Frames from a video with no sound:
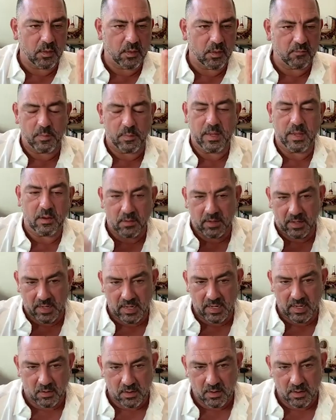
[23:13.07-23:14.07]
going from here
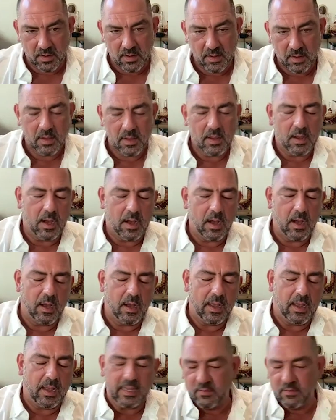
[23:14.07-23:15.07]
to here,
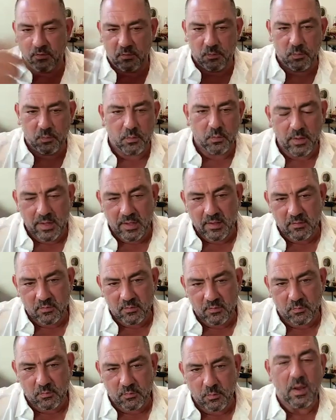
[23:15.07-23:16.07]
is through
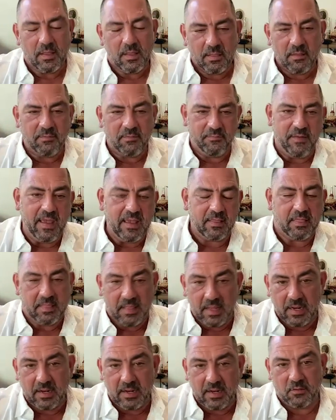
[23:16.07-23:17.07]
the
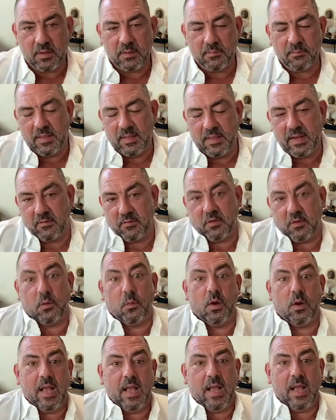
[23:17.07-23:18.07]
faith that it's
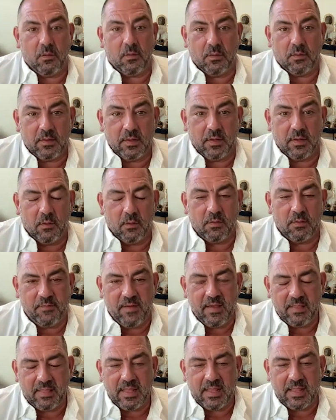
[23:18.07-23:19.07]
going to work out. You know, the
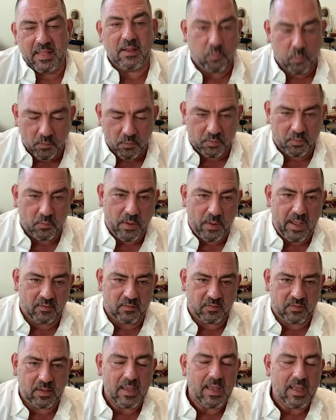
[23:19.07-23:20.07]
faith that it's worth the
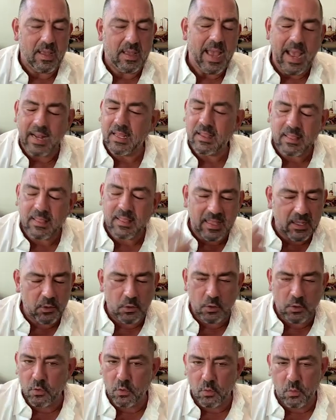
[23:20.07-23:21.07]
risk. Anything
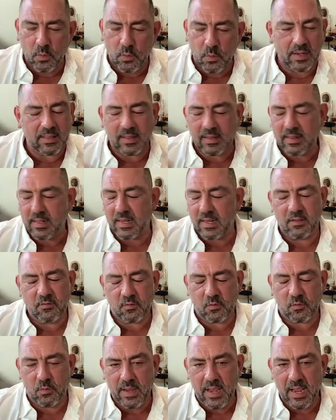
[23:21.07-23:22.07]
new, anything that
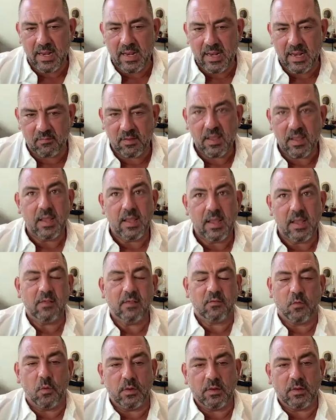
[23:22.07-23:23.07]
is creative,
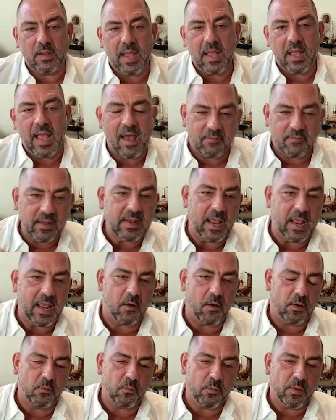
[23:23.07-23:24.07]
is going to have
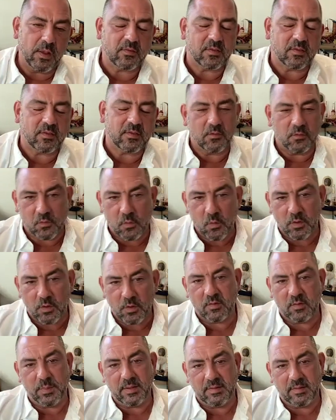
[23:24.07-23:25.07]
inherent risk, and there's
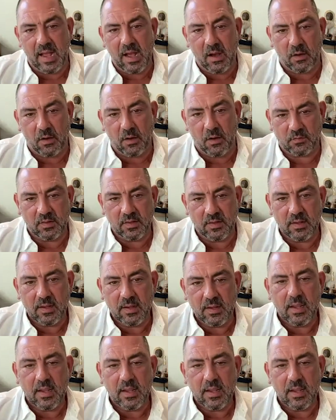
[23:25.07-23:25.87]
going to be doubt.